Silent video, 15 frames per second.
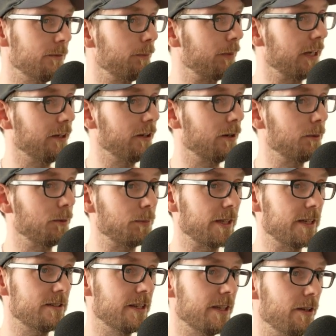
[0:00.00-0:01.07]
picking up a
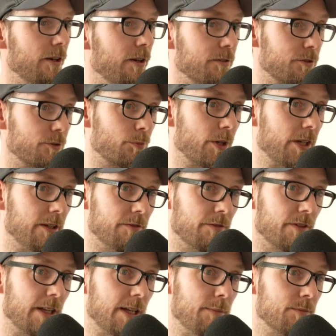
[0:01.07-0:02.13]
playset of Spreading
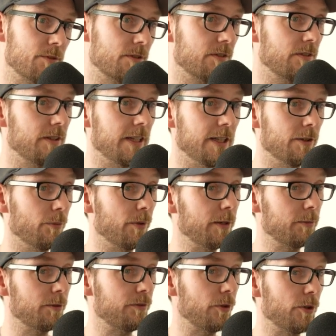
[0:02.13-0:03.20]
Flames in the
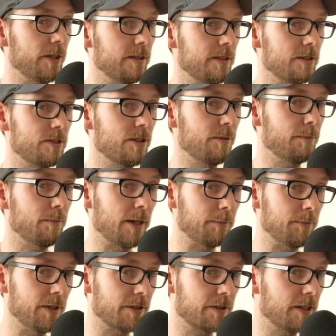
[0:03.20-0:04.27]
Rainbow Foil edition might
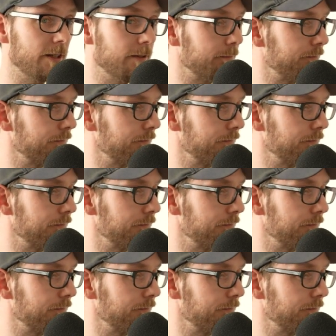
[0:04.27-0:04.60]
be a thing.